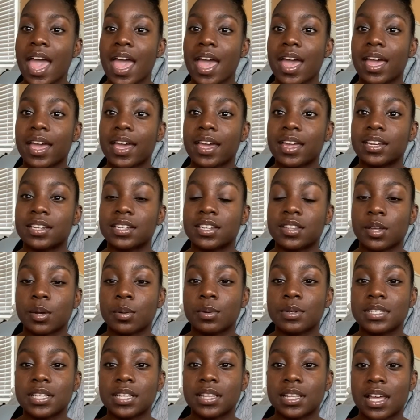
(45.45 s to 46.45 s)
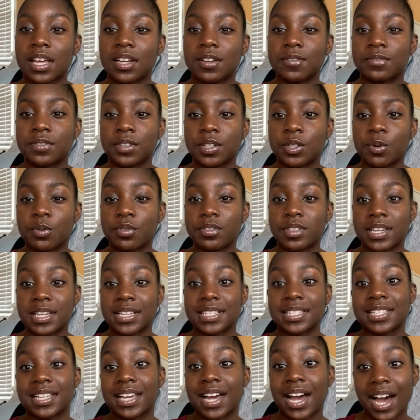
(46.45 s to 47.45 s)
and there was a lot of little
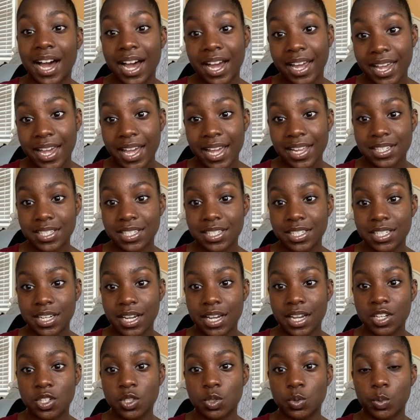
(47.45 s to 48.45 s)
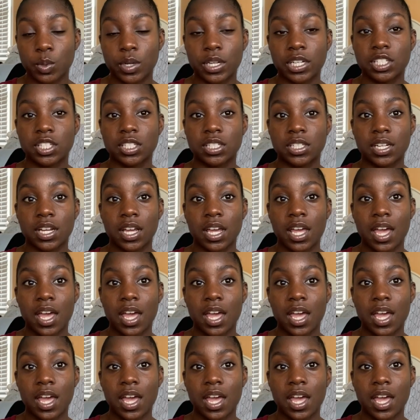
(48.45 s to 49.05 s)
things that I had to change, which